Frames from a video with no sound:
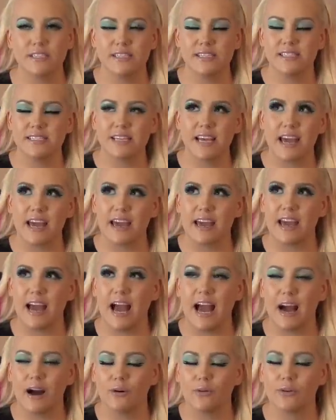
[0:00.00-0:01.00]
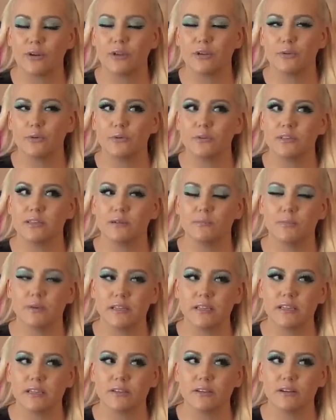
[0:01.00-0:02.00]
to say, how cute did
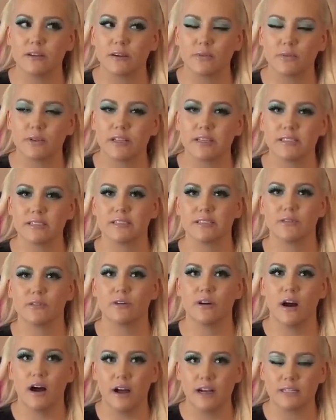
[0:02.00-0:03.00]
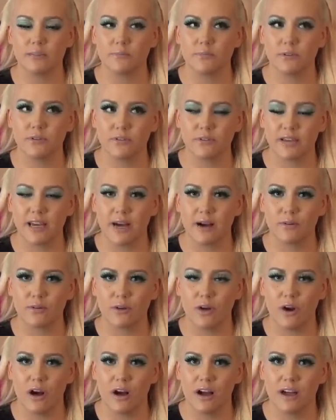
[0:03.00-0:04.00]
Billy look with his little hospital gown
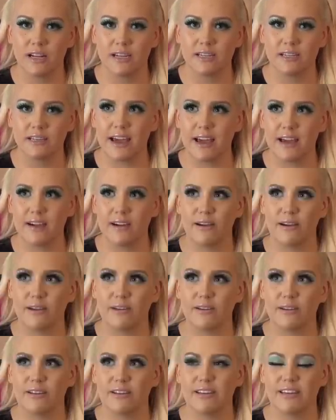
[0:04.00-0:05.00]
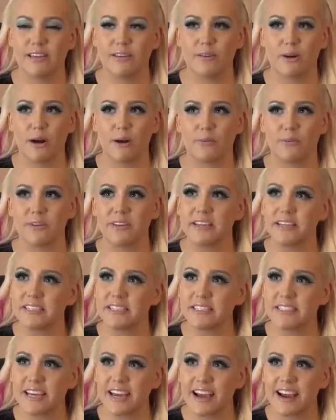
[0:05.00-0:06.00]
on? And he got really
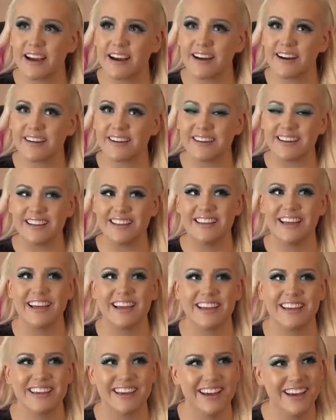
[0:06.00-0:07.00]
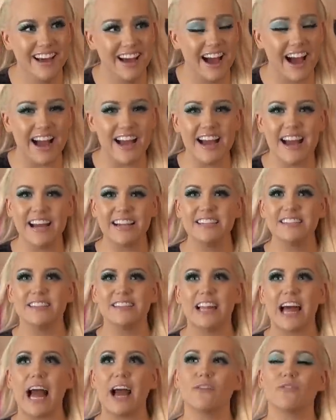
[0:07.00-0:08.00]
scared, and like, I had to
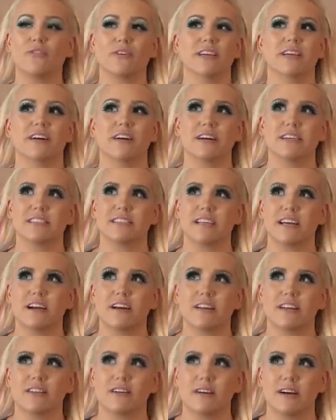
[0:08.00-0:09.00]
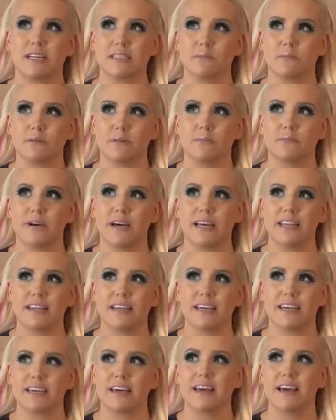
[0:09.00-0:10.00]
laugh when he got scared in the hospital bed.
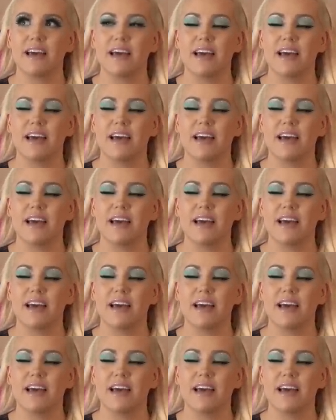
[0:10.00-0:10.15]
Like,